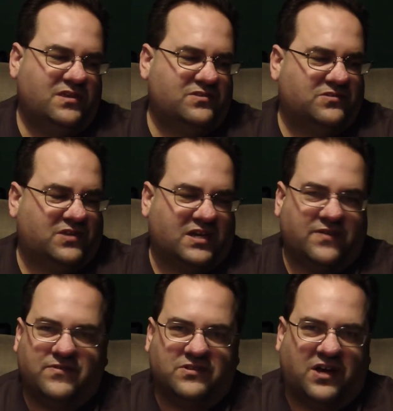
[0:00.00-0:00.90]
Just like
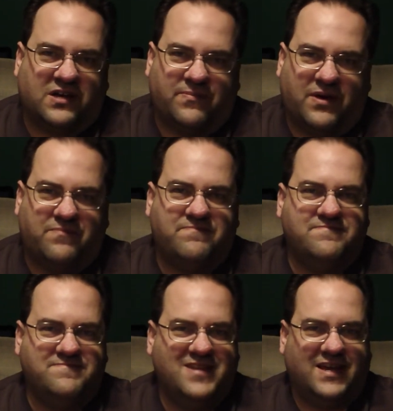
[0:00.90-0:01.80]
if you talk about
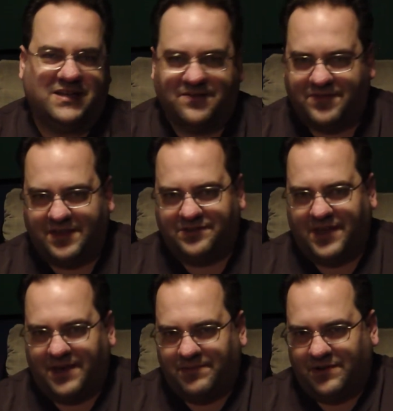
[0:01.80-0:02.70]
negative things
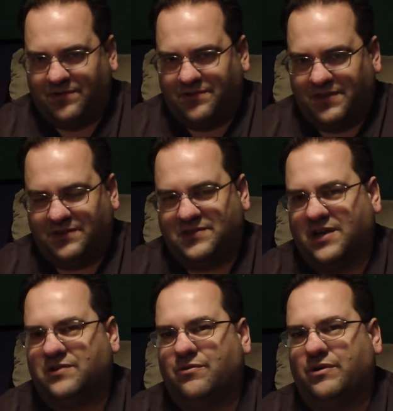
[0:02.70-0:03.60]
happen or things
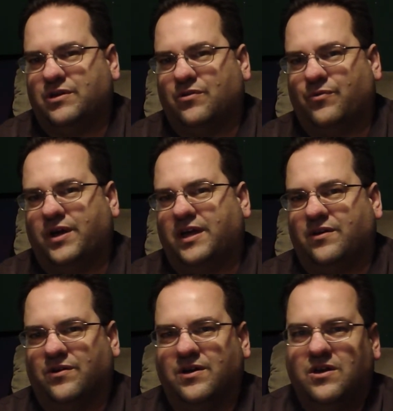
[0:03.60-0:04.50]
not going your way
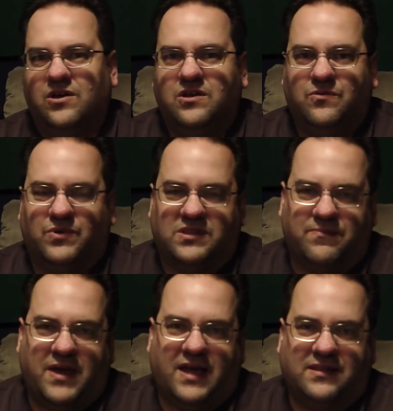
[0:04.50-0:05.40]
or what the
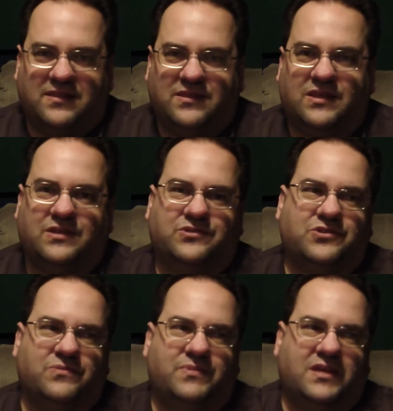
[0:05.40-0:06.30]
bad things
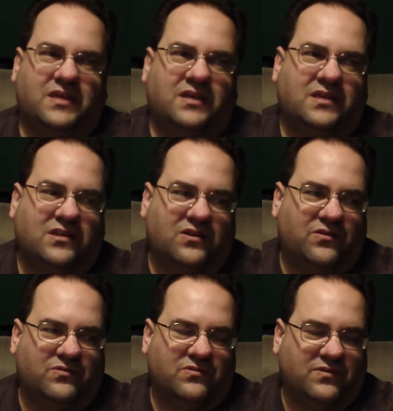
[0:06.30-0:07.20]
could be, you
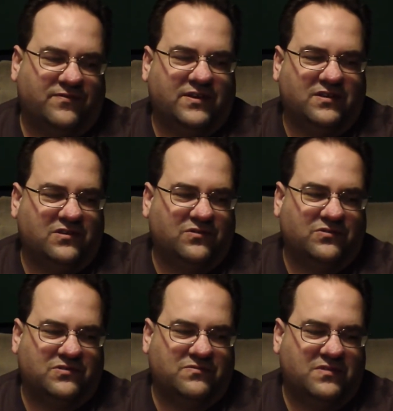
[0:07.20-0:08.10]
know, event, you'll
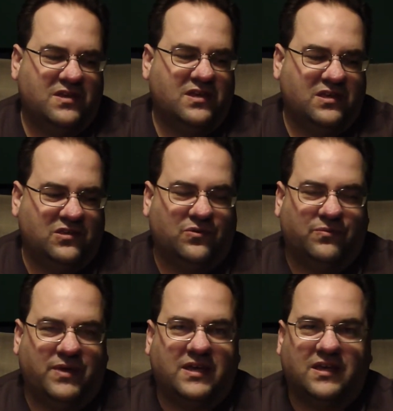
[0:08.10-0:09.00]
you'll
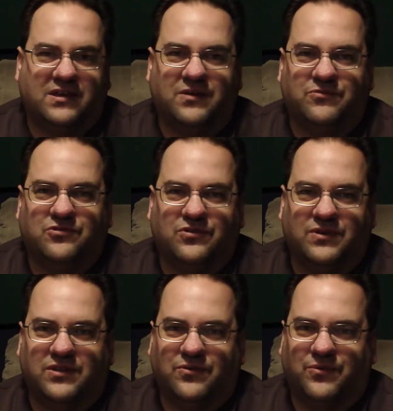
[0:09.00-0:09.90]
make it come true
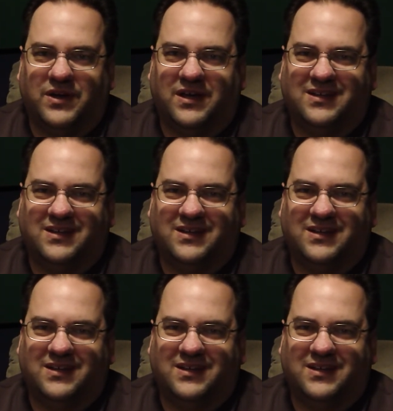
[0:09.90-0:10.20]
either way.